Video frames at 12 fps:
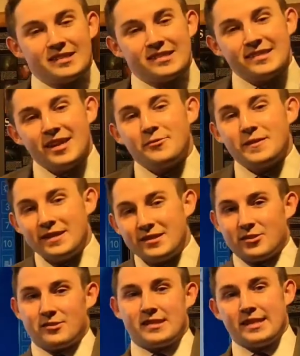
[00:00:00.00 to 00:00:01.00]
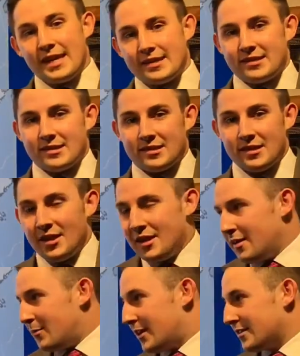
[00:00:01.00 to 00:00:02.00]
in southeastern Texas.
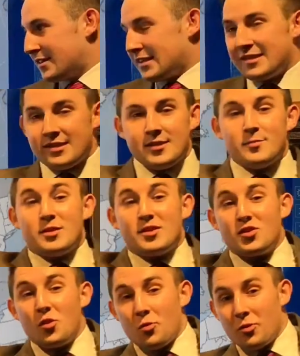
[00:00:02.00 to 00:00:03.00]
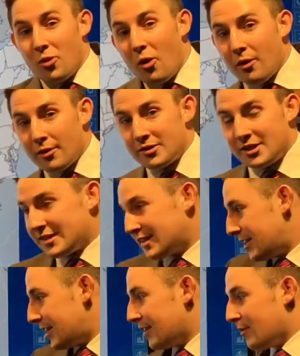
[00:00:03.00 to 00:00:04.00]
Because this system is so large, it's
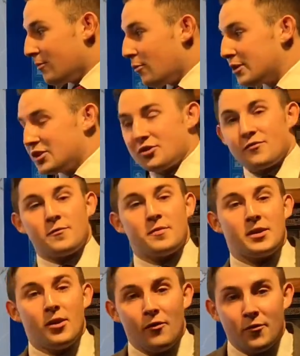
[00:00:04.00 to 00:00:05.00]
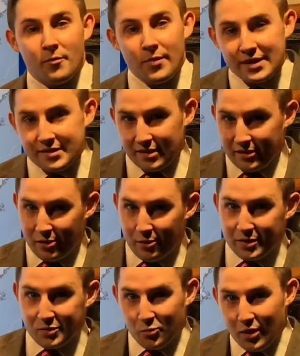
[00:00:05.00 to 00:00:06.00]
kicking up moisture from the Gulf of Mexico
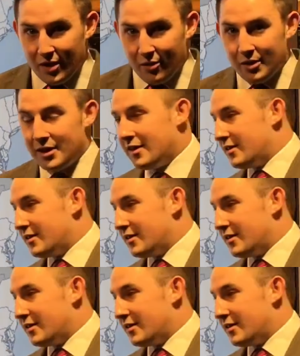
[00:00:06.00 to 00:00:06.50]
as well,